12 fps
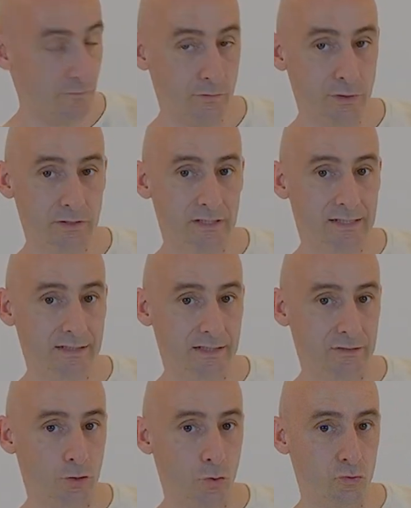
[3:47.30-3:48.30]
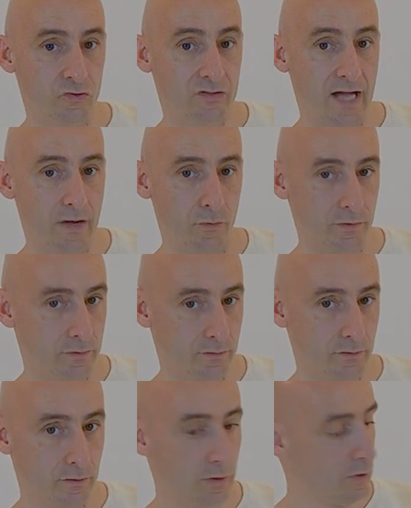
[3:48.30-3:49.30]
vertical that goes down,
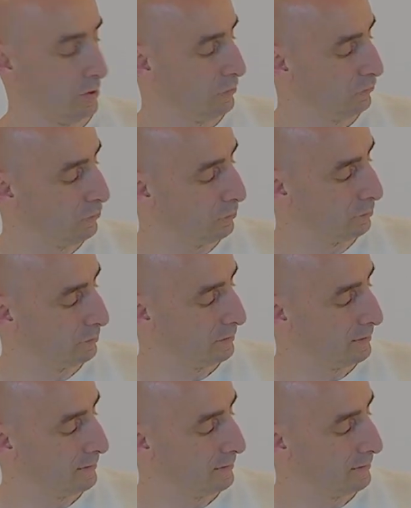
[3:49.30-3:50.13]
2,